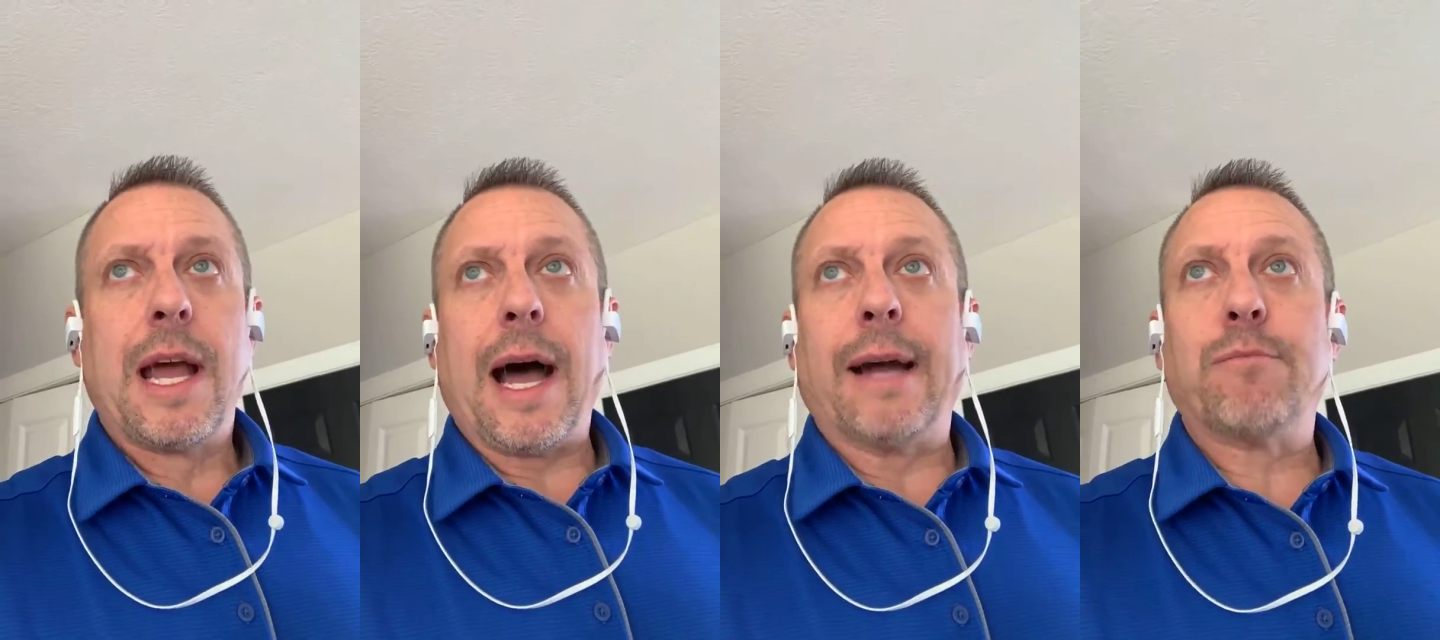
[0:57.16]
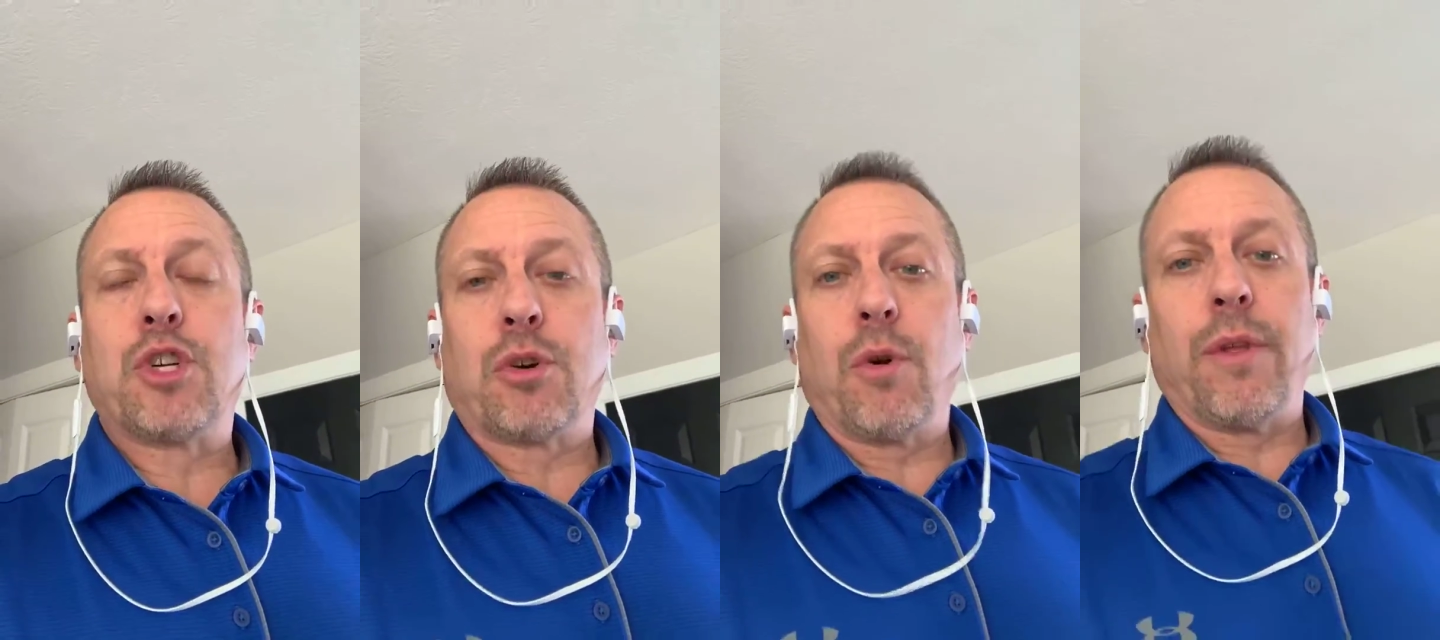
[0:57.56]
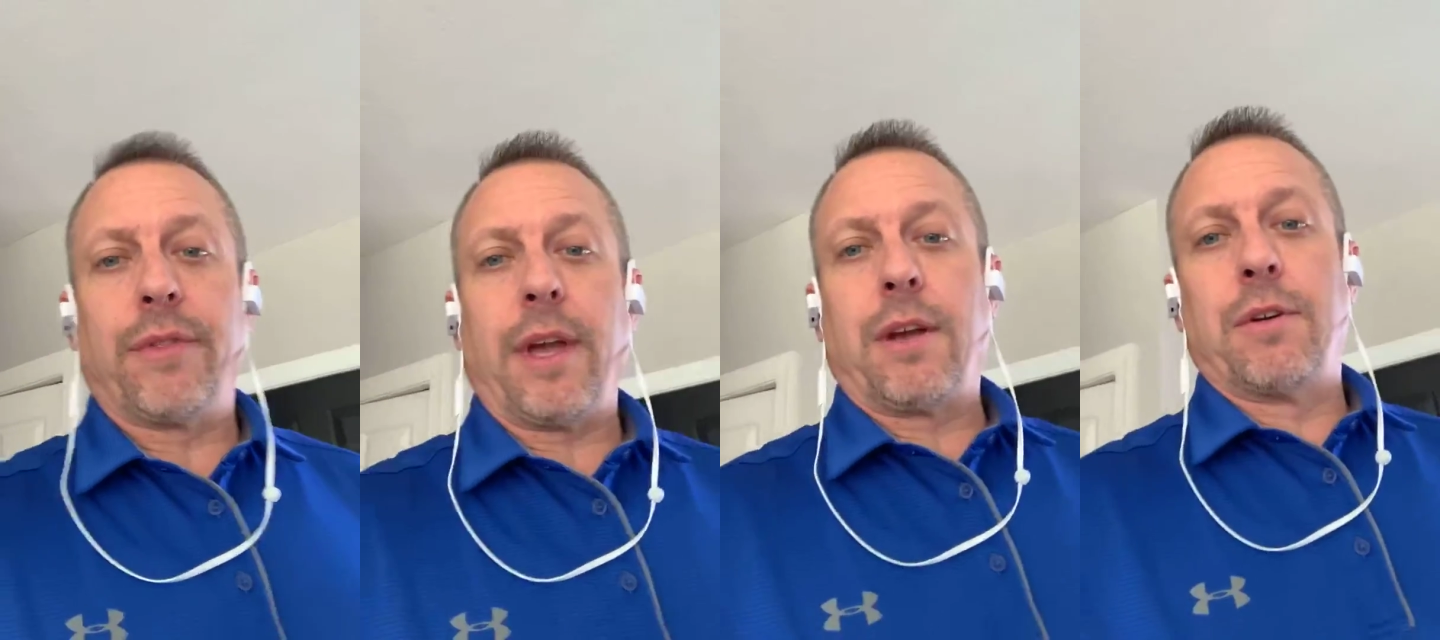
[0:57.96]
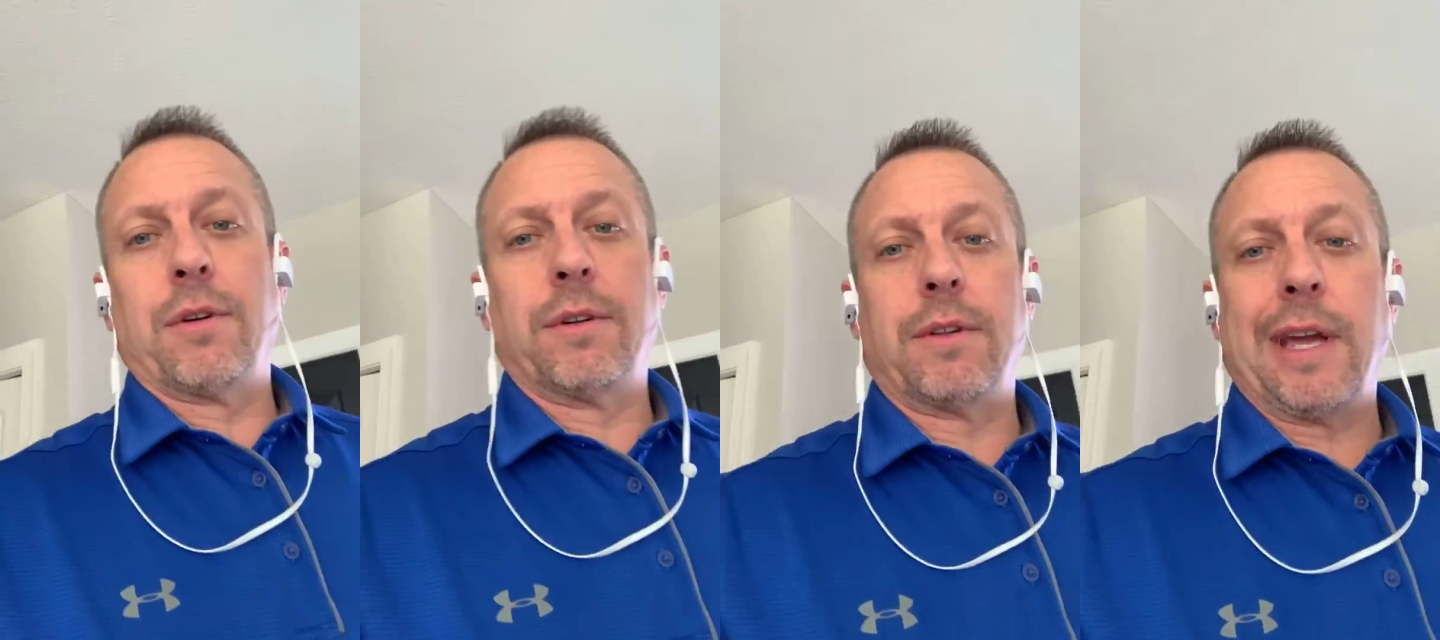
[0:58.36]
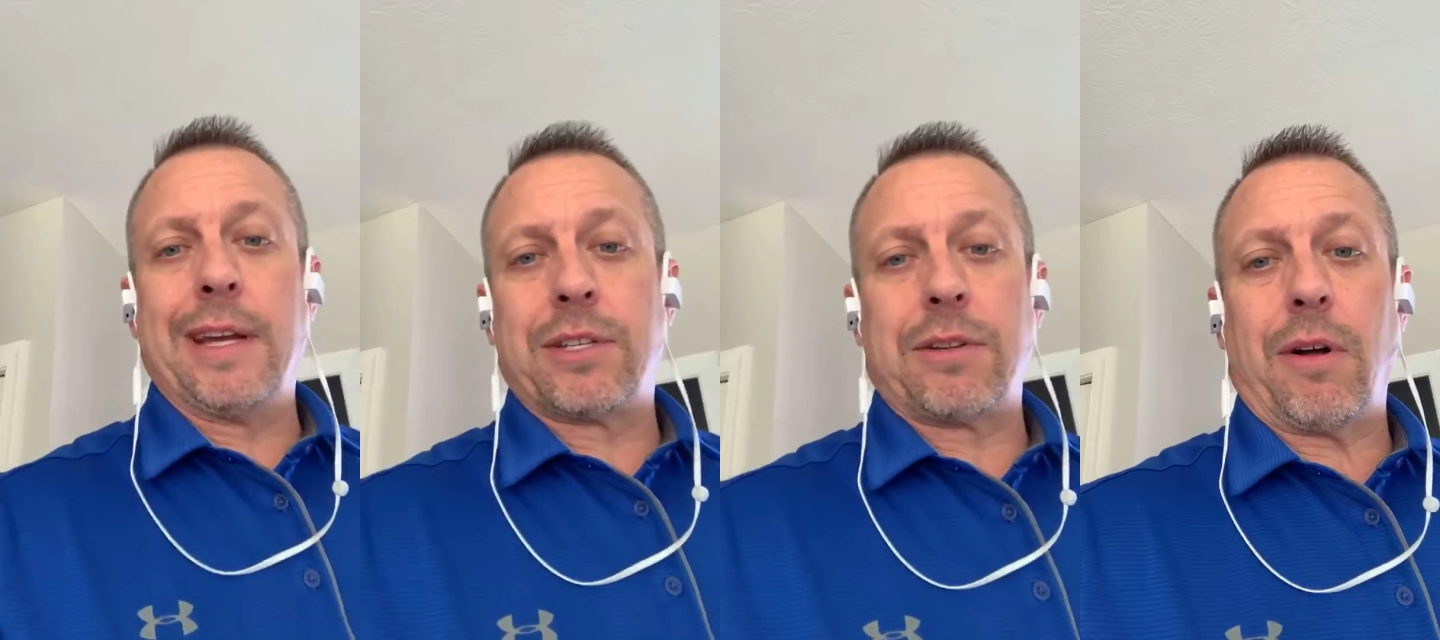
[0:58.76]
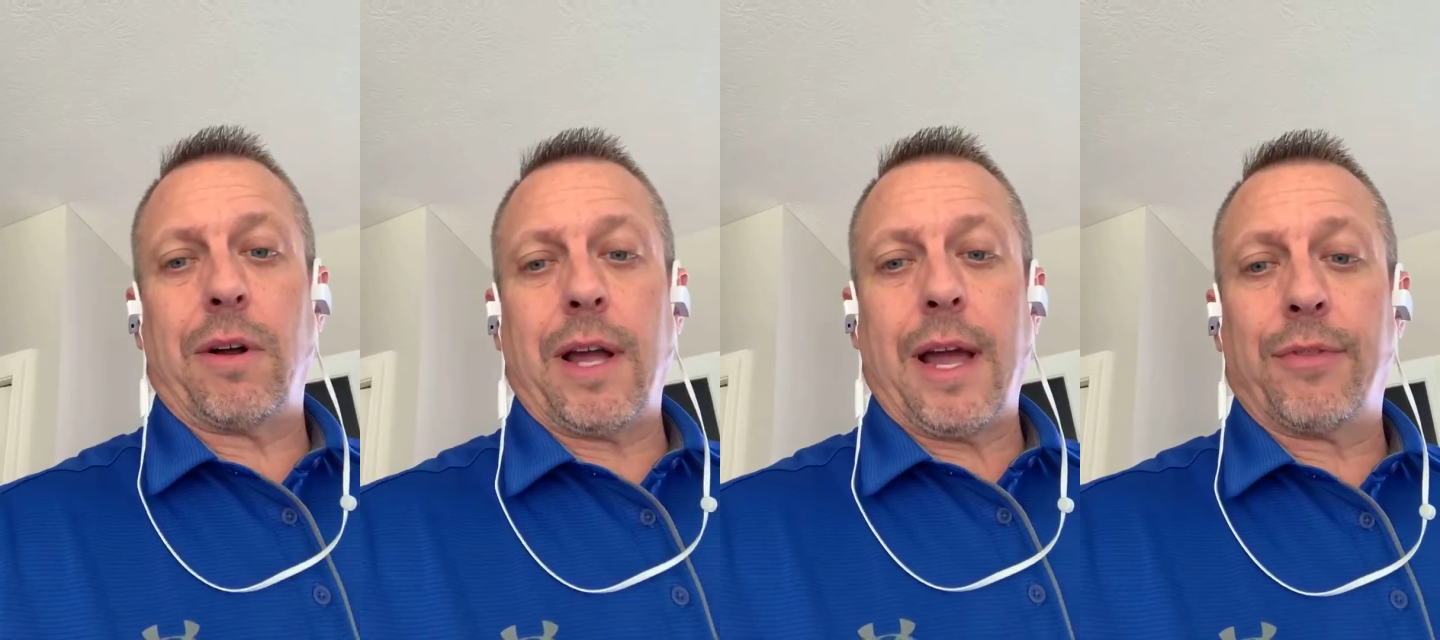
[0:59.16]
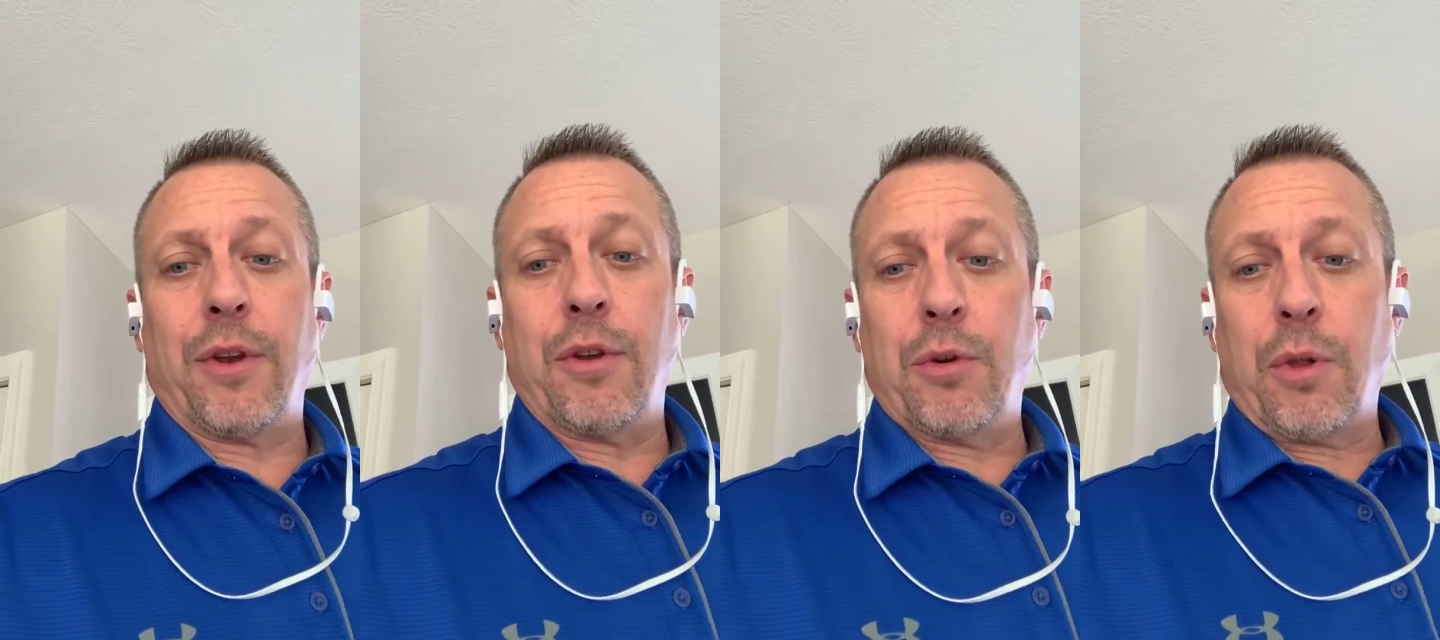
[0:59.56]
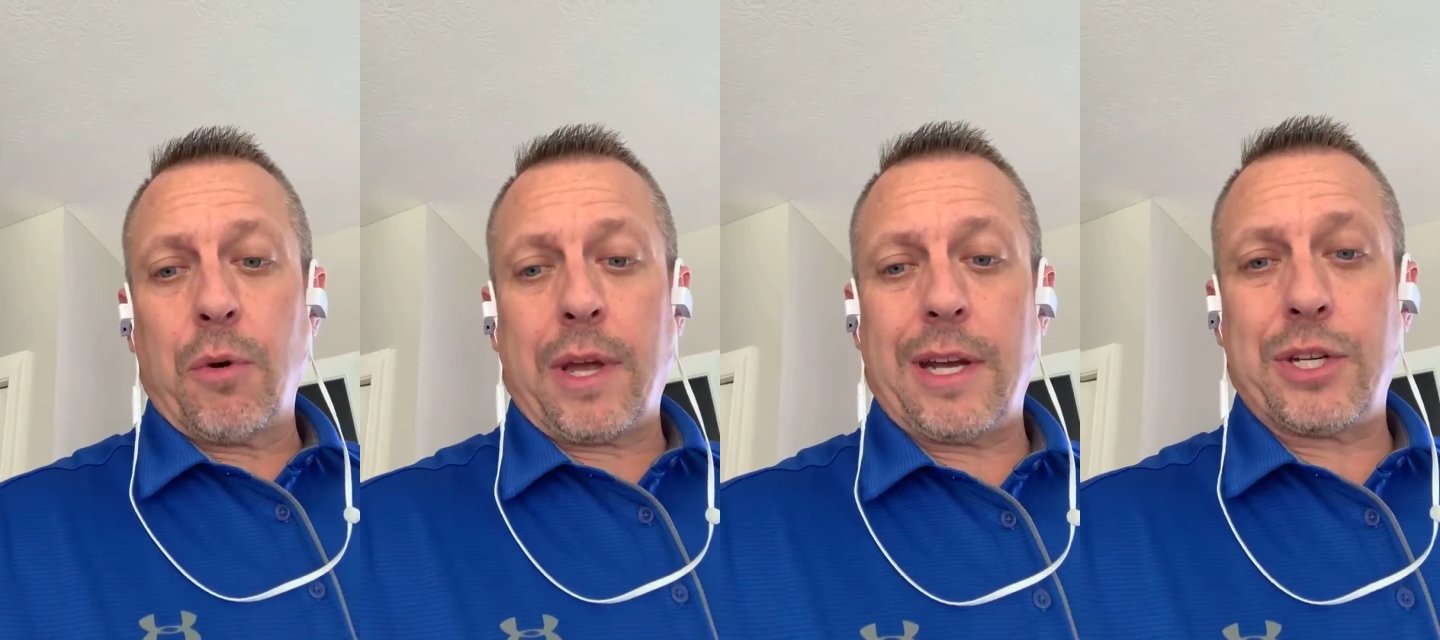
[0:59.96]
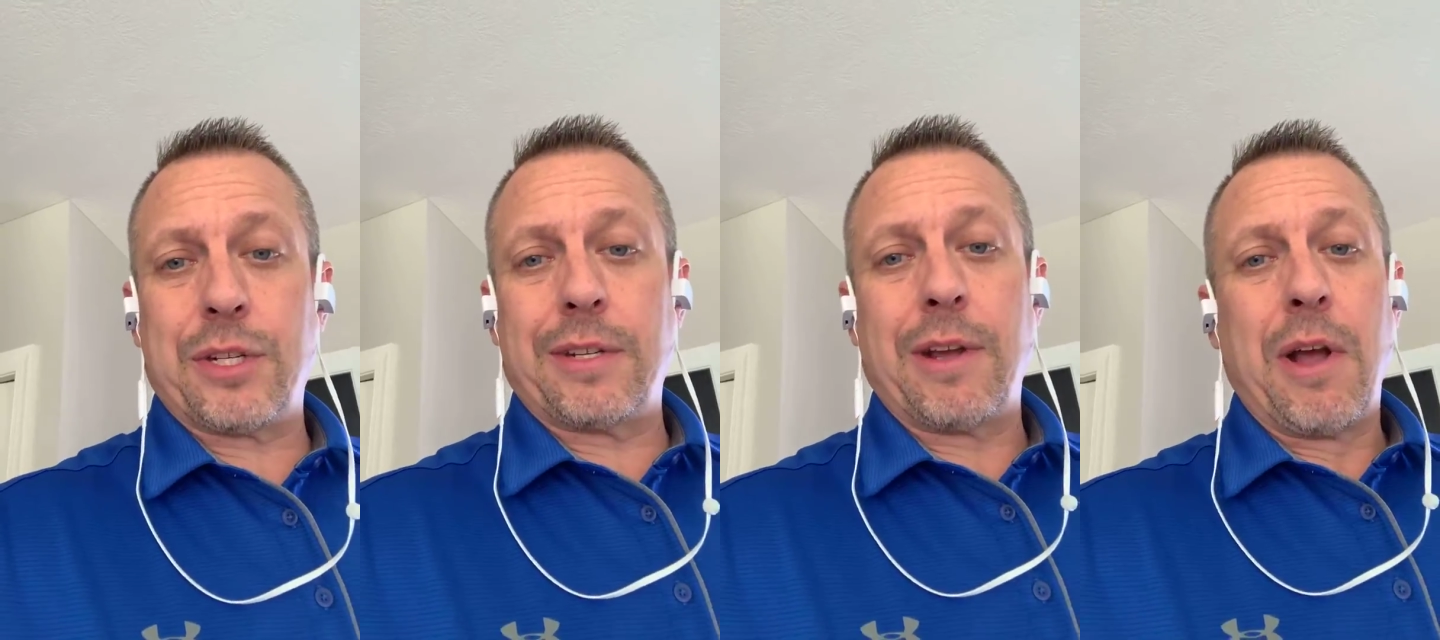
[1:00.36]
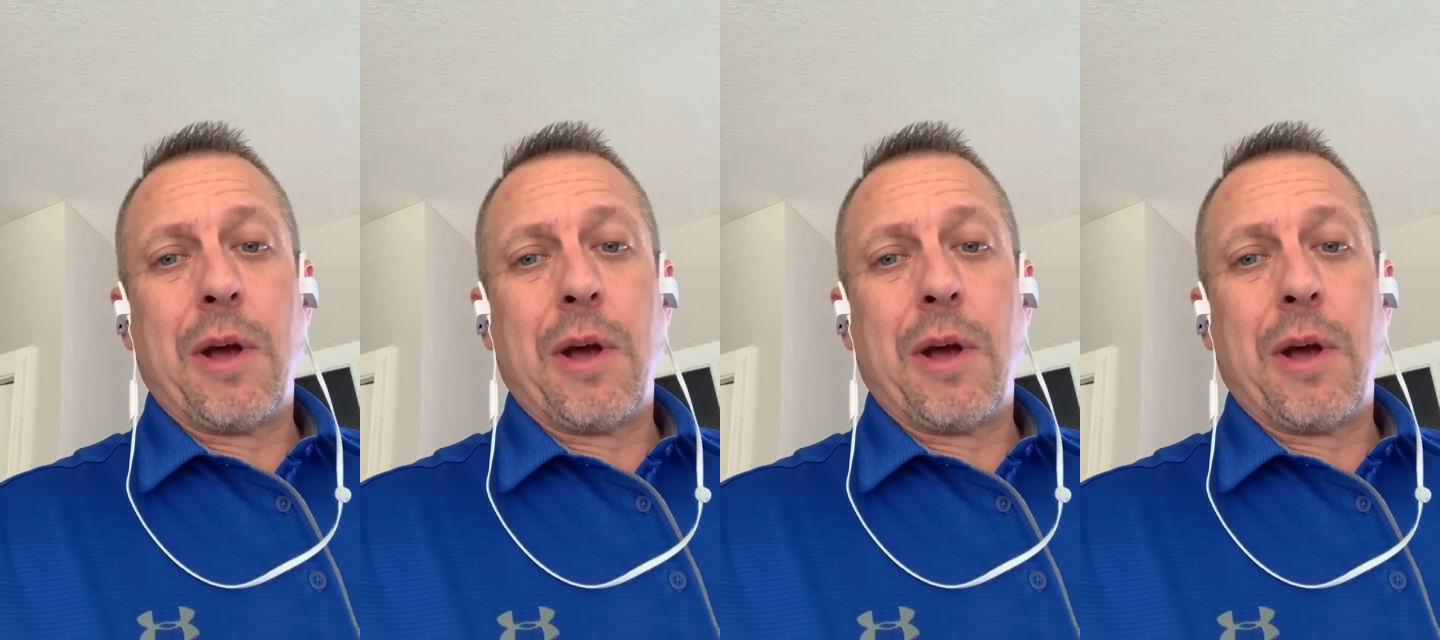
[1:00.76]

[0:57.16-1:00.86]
I'm sure that they could install it at the new location.